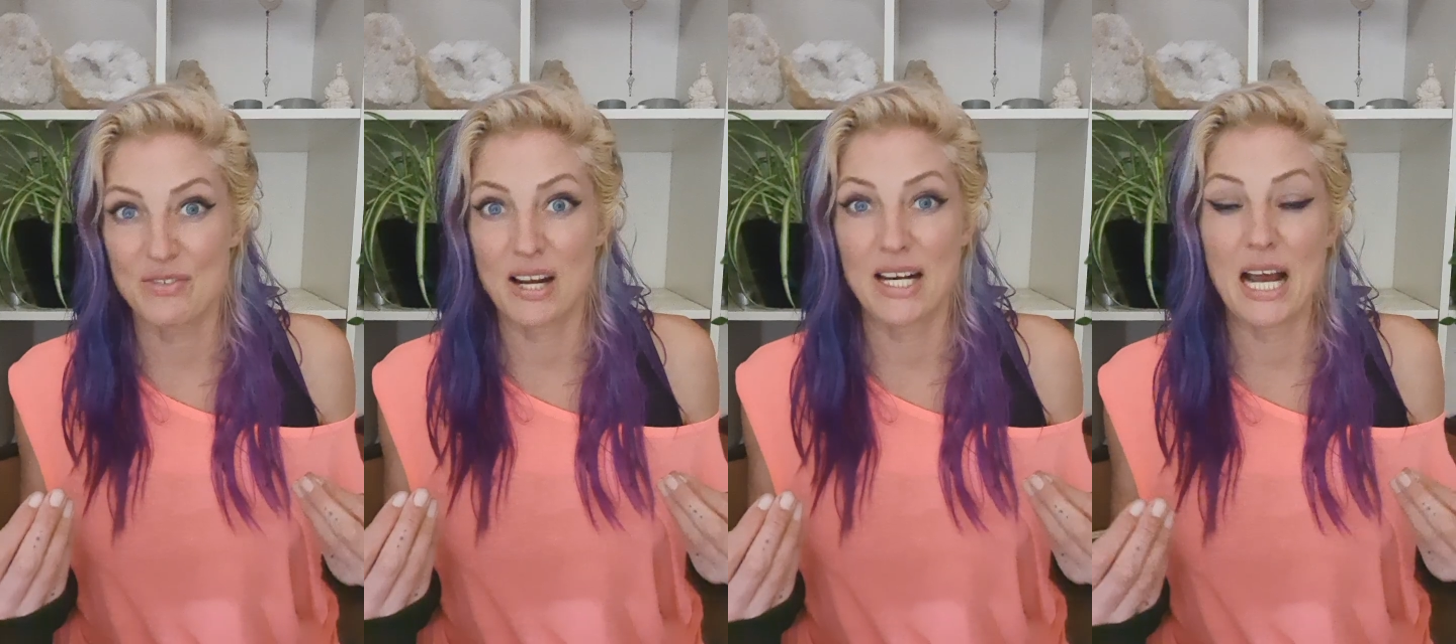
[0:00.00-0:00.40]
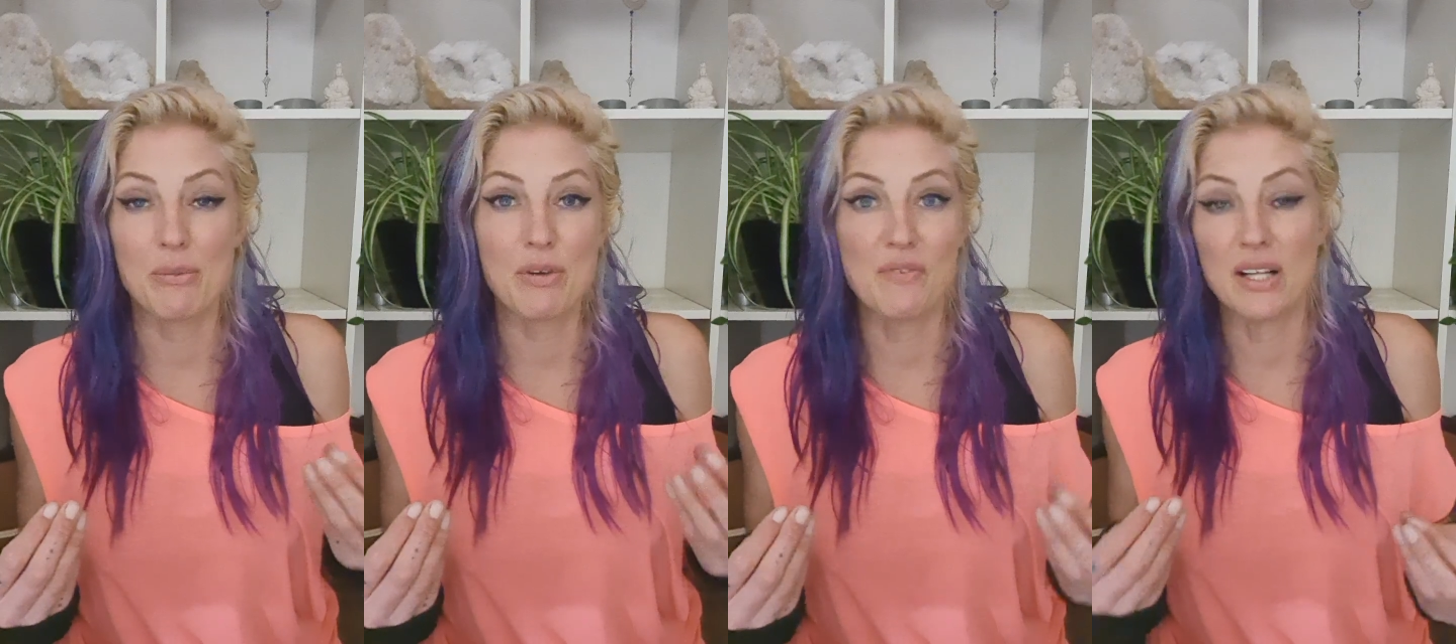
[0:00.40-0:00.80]
around how
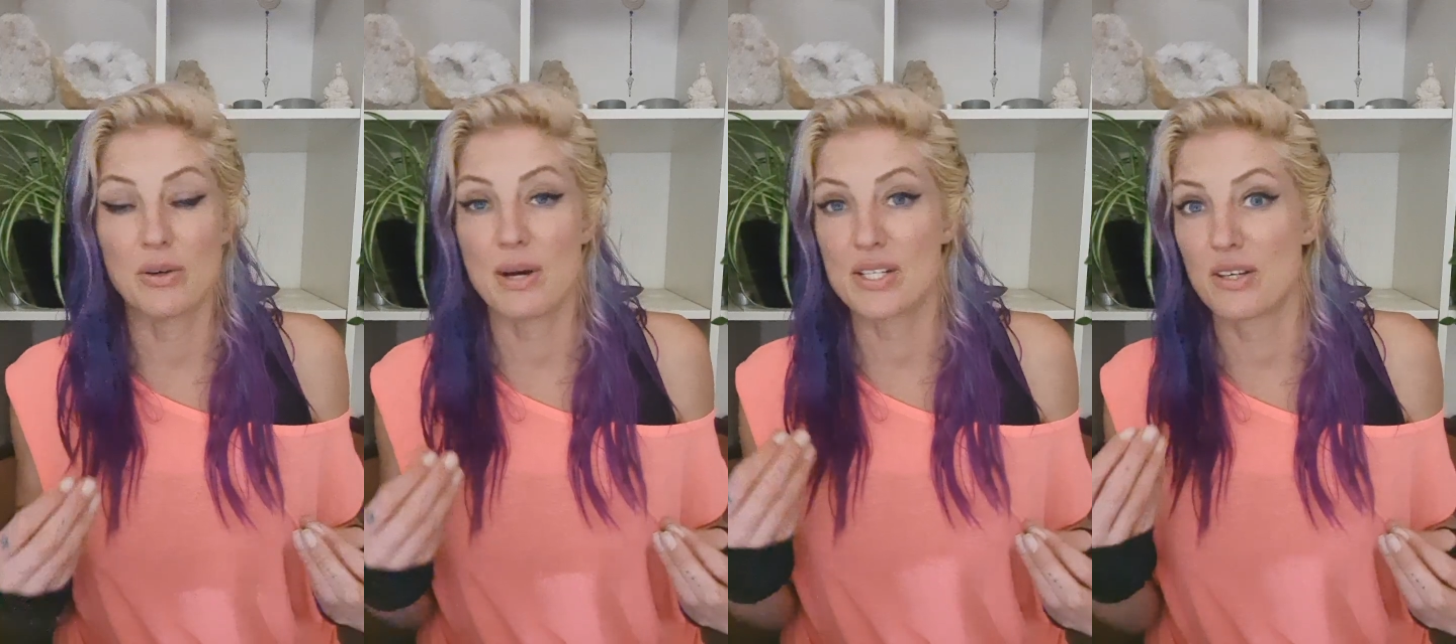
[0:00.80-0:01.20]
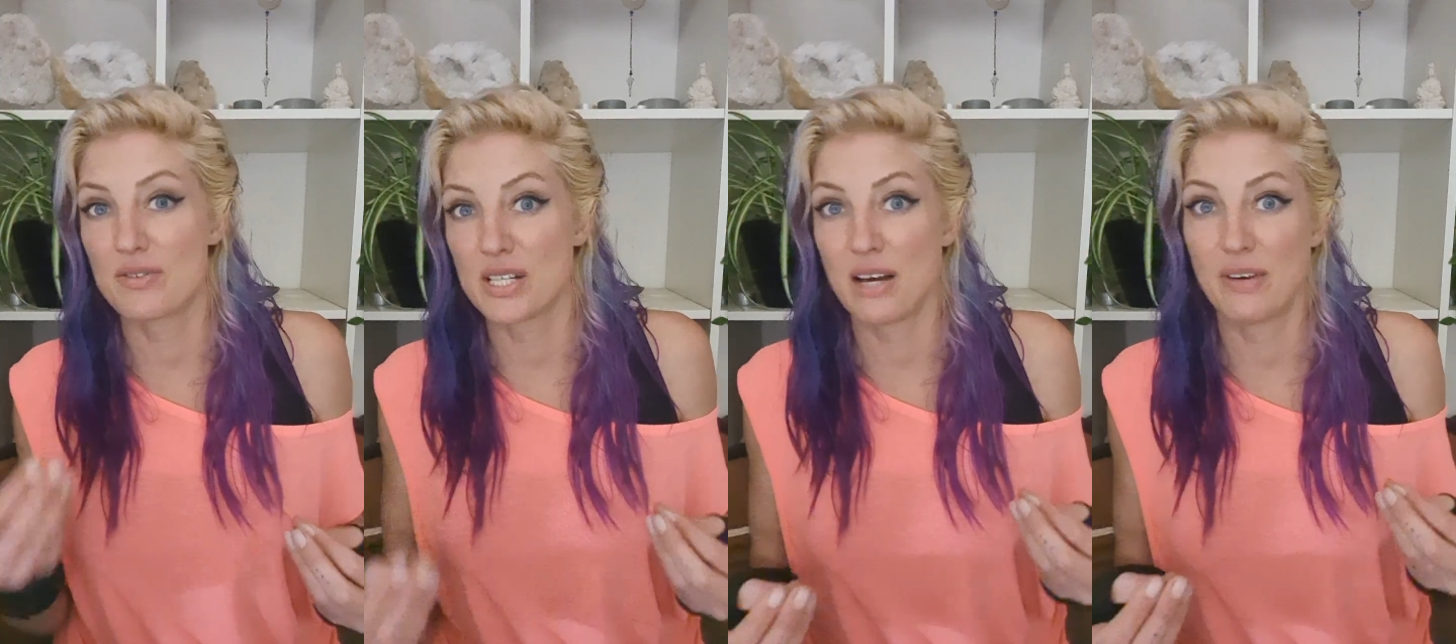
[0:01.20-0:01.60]
we value
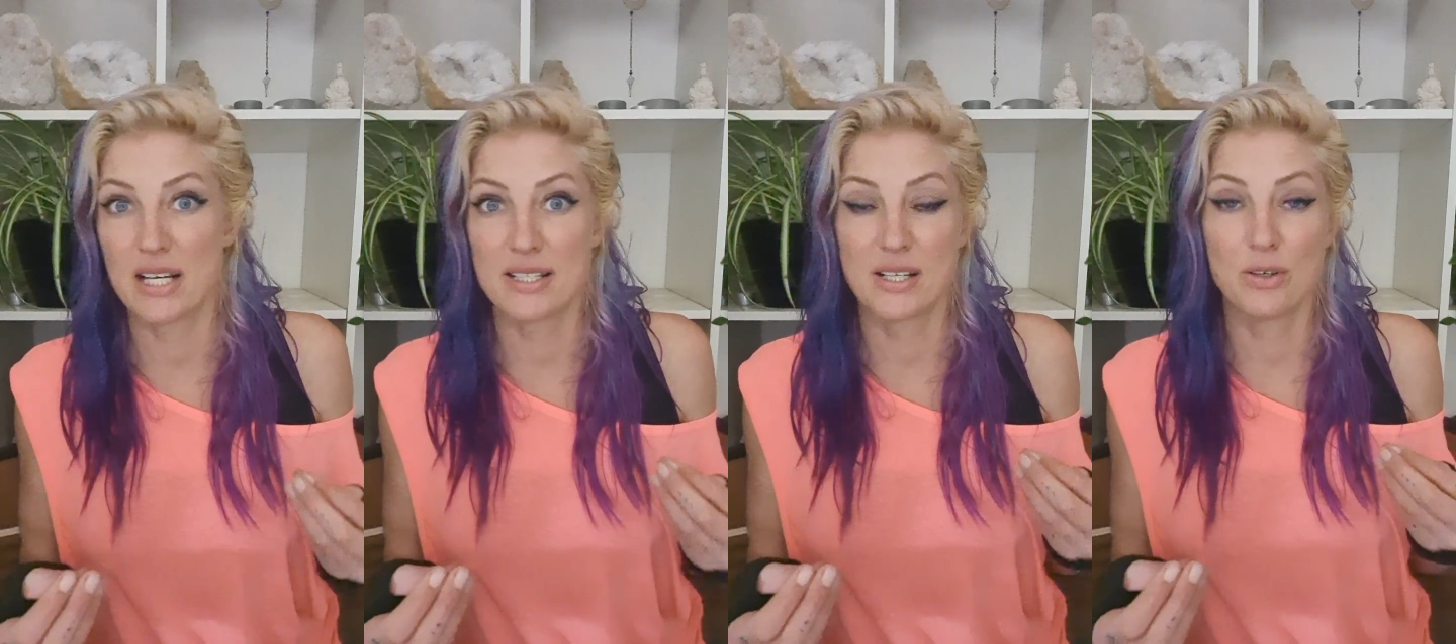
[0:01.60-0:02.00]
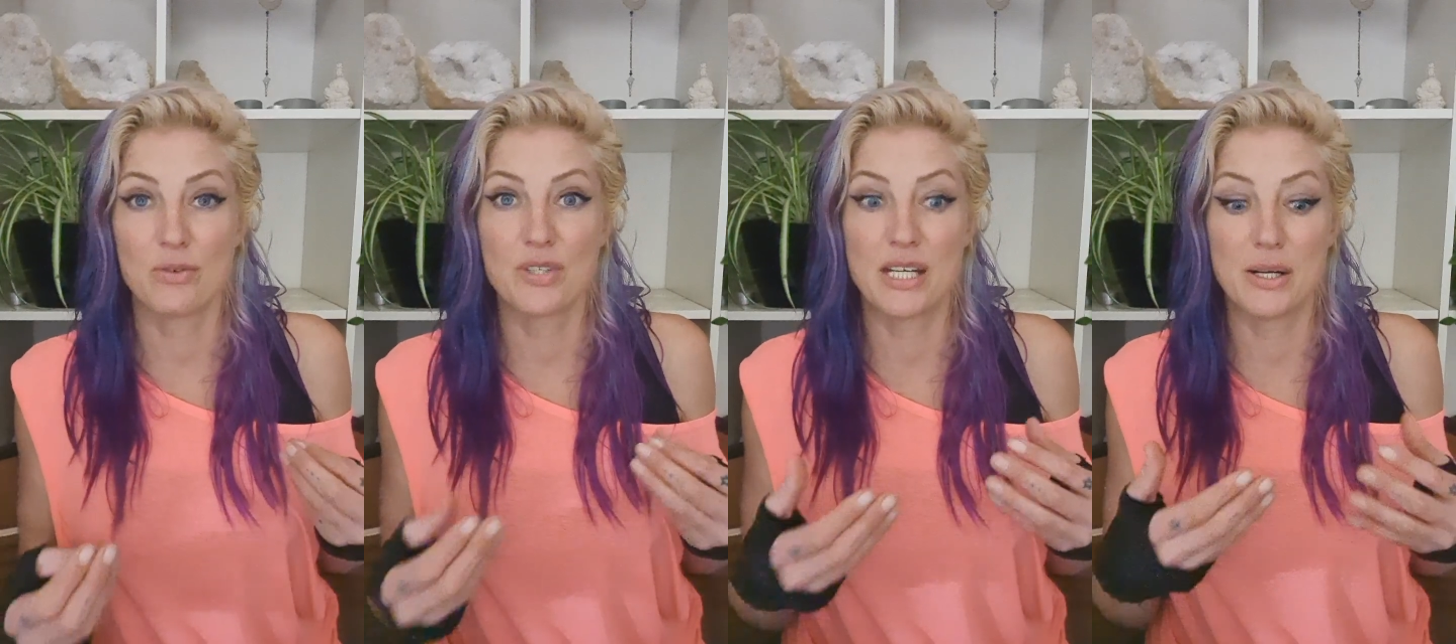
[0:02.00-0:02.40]
ourselves, love
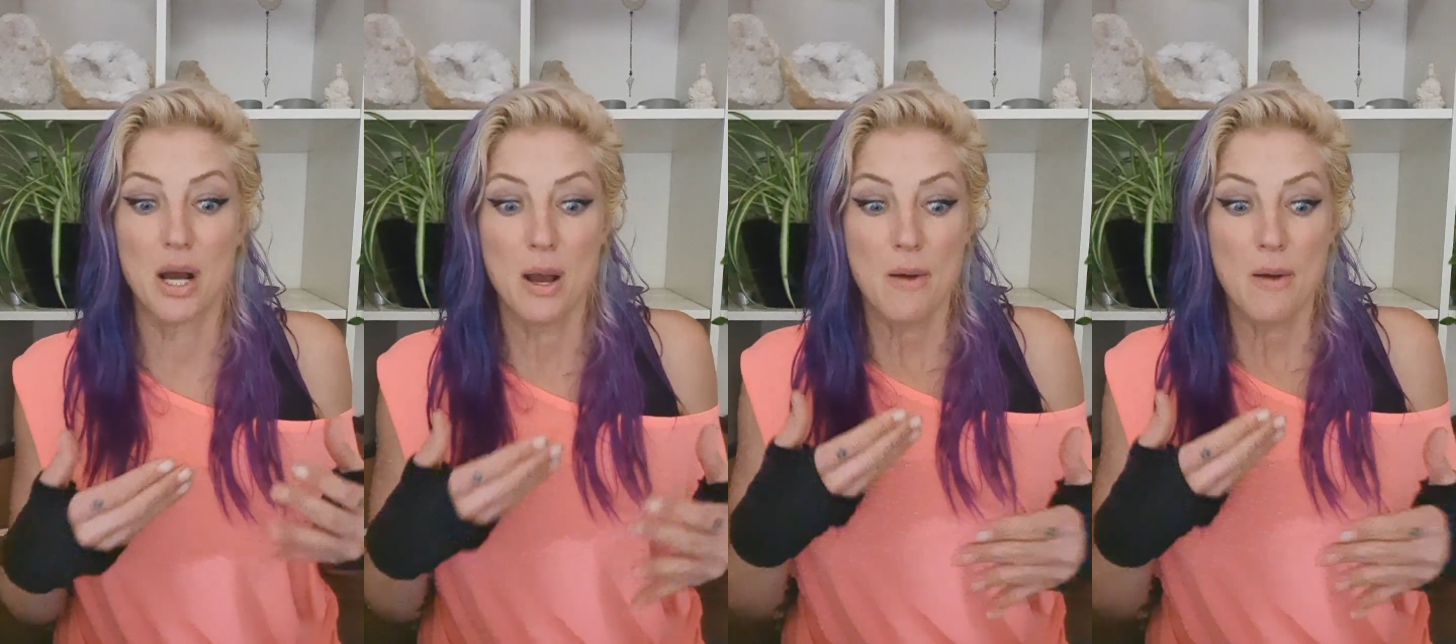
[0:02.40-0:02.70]
ourselves, and